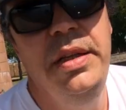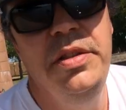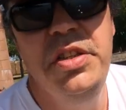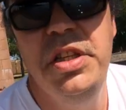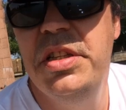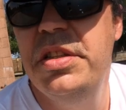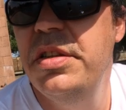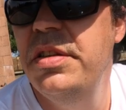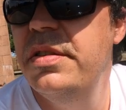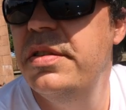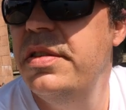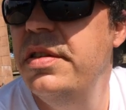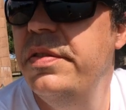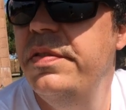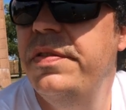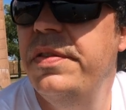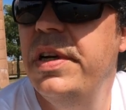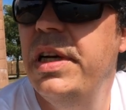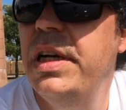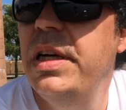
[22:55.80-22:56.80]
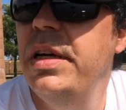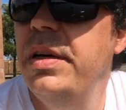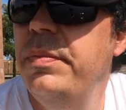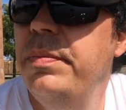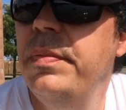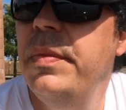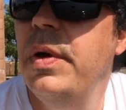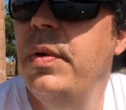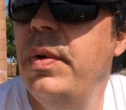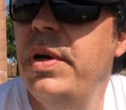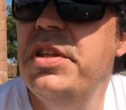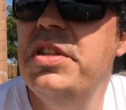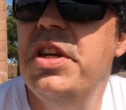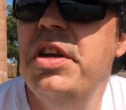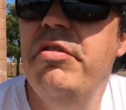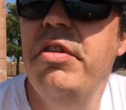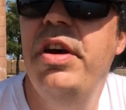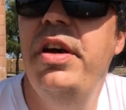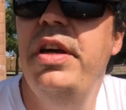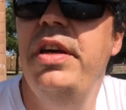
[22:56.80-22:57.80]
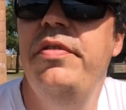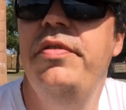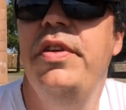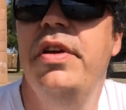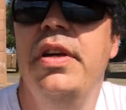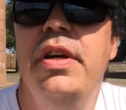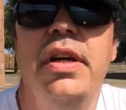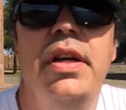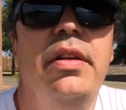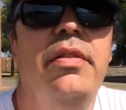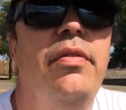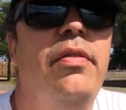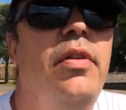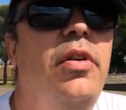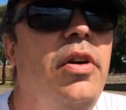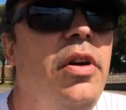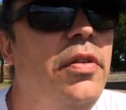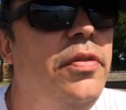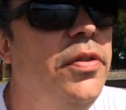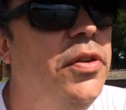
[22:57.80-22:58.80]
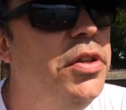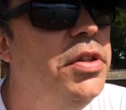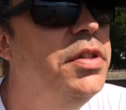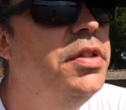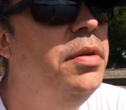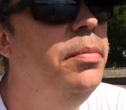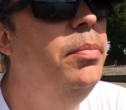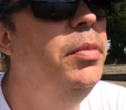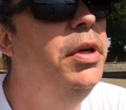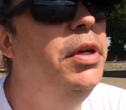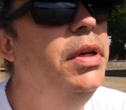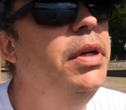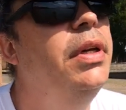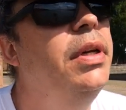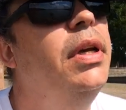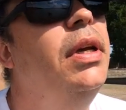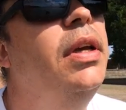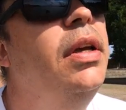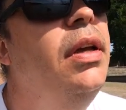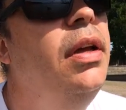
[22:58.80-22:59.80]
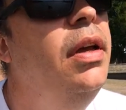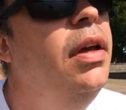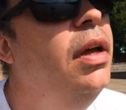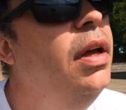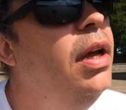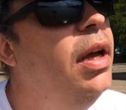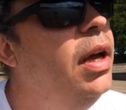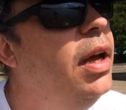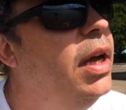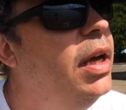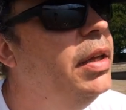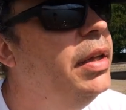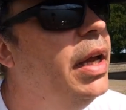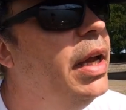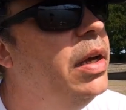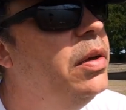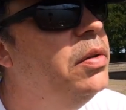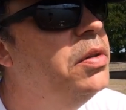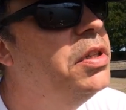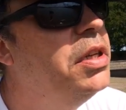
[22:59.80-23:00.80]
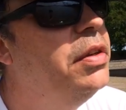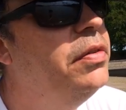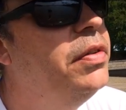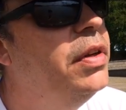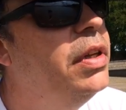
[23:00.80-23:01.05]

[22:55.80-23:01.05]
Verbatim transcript: And she talks of um, when she arrived at uh, Furstenberg and how she